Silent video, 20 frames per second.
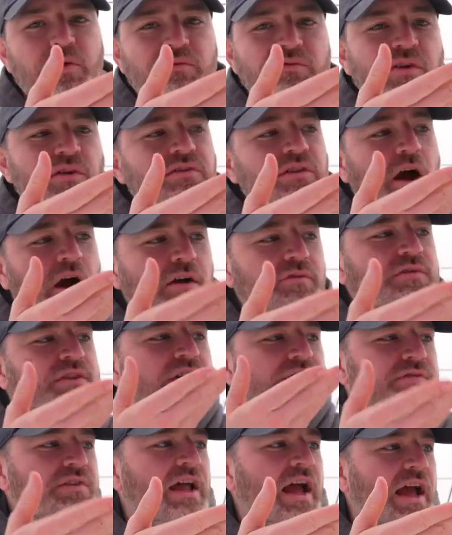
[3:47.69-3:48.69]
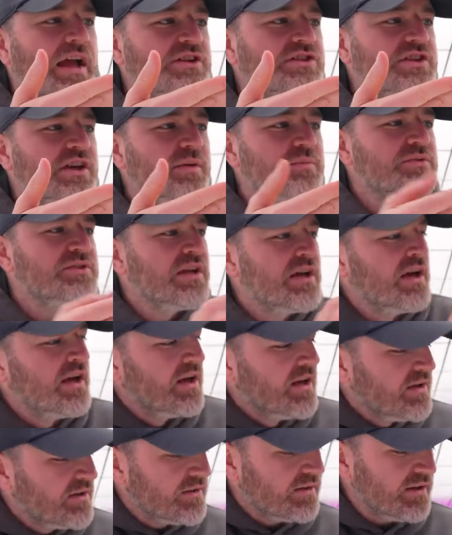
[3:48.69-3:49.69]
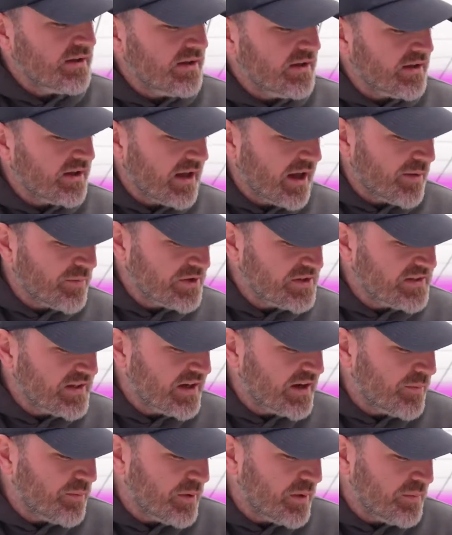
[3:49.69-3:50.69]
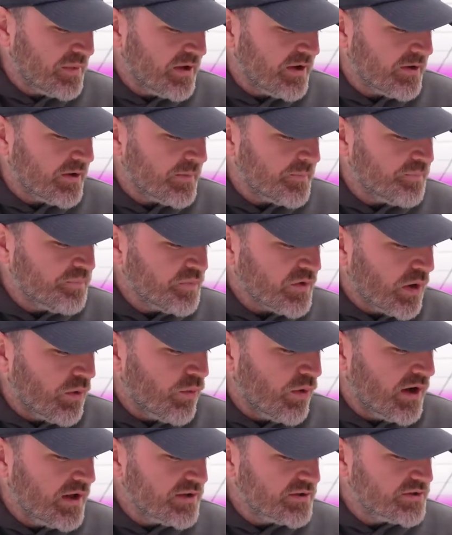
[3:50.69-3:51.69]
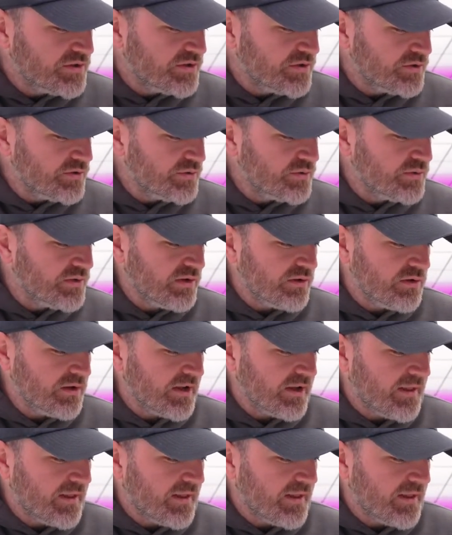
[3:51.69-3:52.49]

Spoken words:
of the flagships. The camera setup up here, 1, 2, look